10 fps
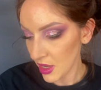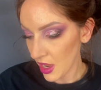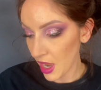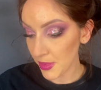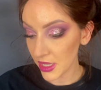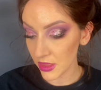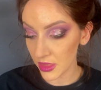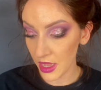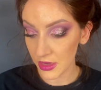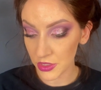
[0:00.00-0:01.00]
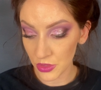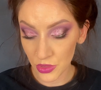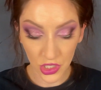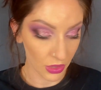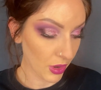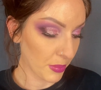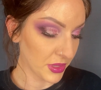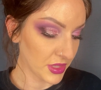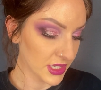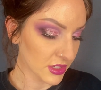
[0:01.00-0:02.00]
I mean, they do show up, and
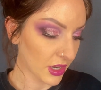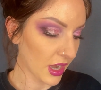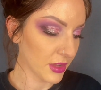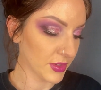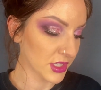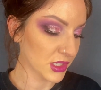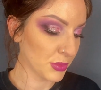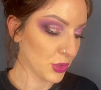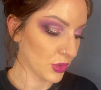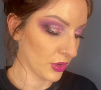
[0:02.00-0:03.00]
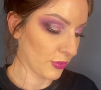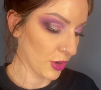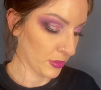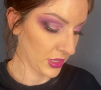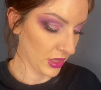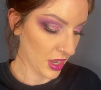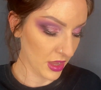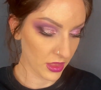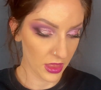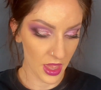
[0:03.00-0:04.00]
these are kind of a smoother formula
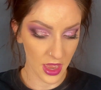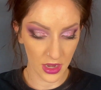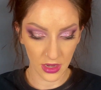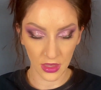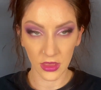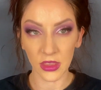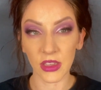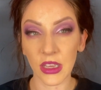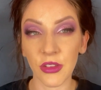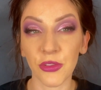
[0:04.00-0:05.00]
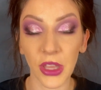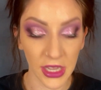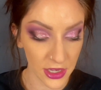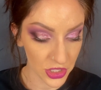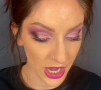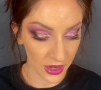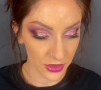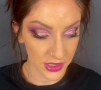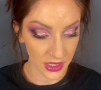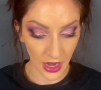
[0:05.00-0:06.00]
than the flaky shadows
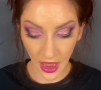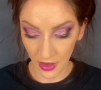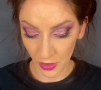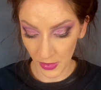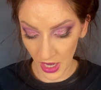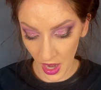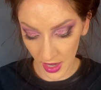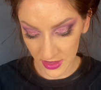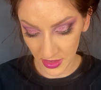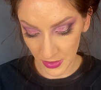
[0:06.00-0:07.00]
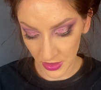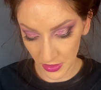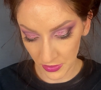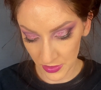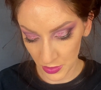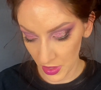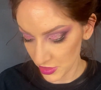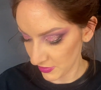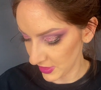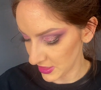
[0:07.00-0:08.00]
that I have on my eyes. I'm gonna swatch
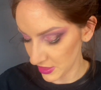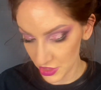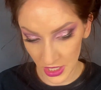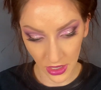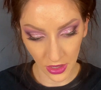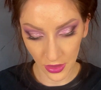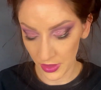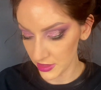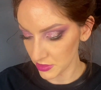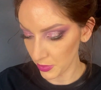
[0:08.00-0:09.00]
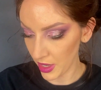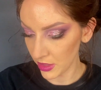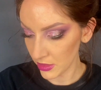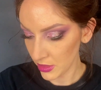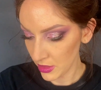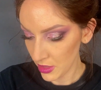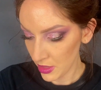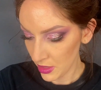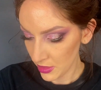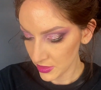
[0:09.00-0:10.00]
Vintage Hero as well.
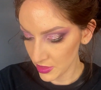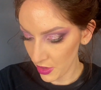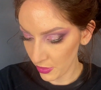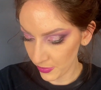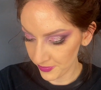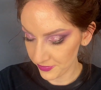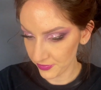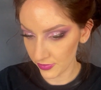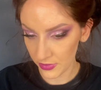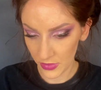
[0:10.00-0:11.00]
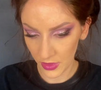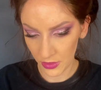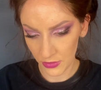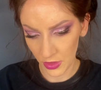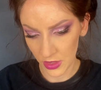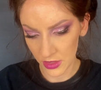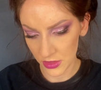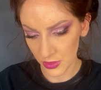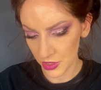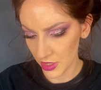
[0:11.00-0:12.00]
So, I didn't
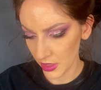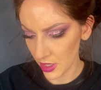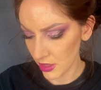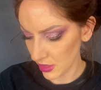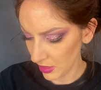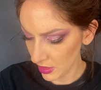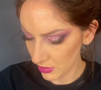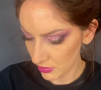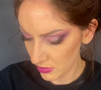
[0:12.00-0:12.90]
swatch that great. Hello.